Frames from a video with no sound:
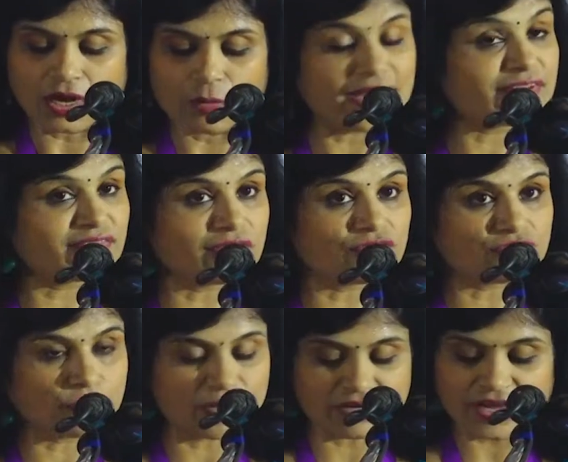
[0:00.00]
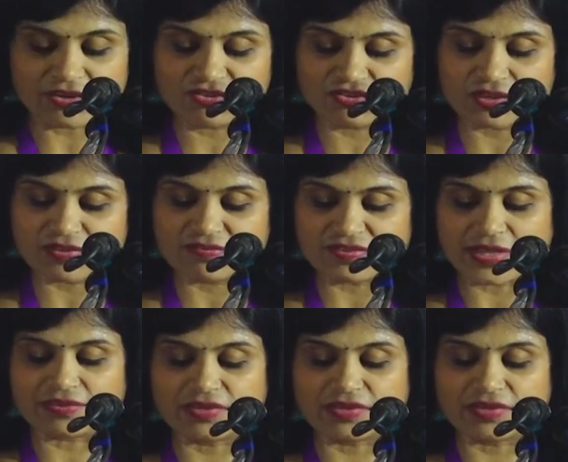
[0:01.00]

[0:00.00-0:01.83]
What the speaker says: various interpretations,